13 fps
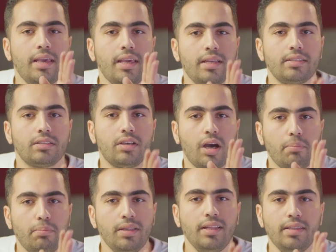it is
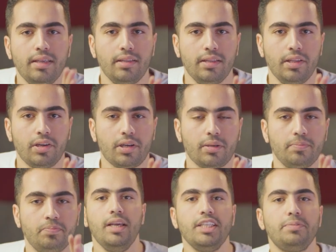completely clear.
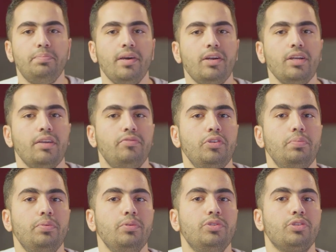It's better if you
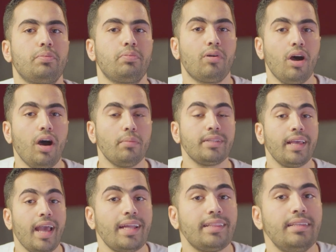put your prompt
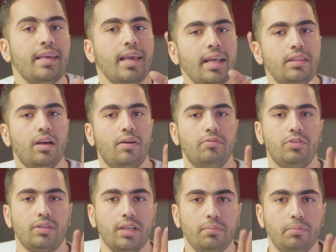at the end of
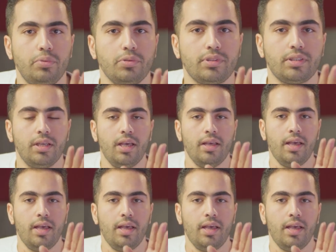your inputs.